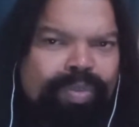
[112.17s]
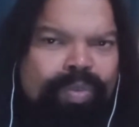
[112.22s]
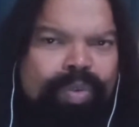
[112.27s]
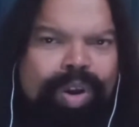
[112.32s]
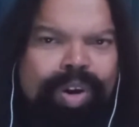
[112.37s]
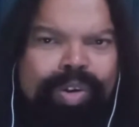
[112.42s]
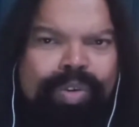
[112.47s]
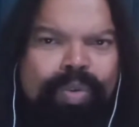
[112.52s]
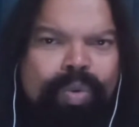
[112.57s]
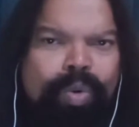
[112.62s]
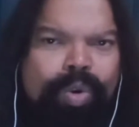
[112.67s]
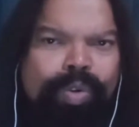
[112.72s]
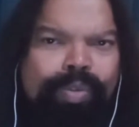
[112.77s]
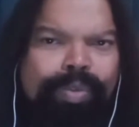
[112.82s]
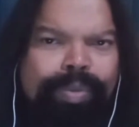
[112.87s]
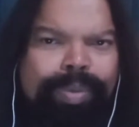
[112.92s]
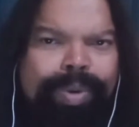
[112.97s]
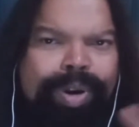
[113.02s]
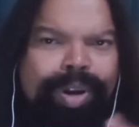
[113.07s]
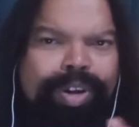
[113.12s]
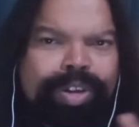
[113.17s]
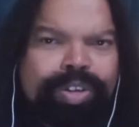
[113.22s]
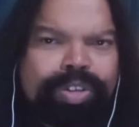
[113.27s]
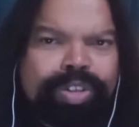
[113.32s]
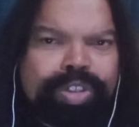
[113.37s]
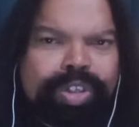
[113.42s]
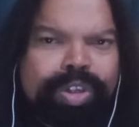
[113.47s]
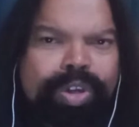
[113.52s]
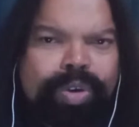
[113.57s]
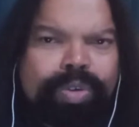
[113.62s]
around the corner from there I
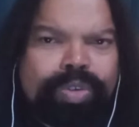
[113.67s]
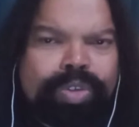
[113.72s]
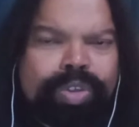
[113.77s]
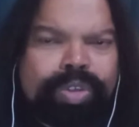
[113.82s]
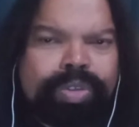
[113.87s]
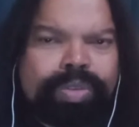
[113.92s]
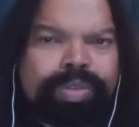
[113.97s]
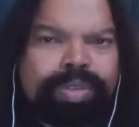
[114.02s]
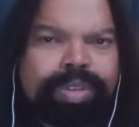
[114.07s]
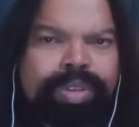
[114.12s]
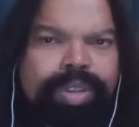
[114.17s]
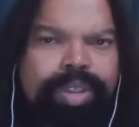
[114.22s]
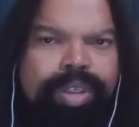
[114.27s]
used to go to.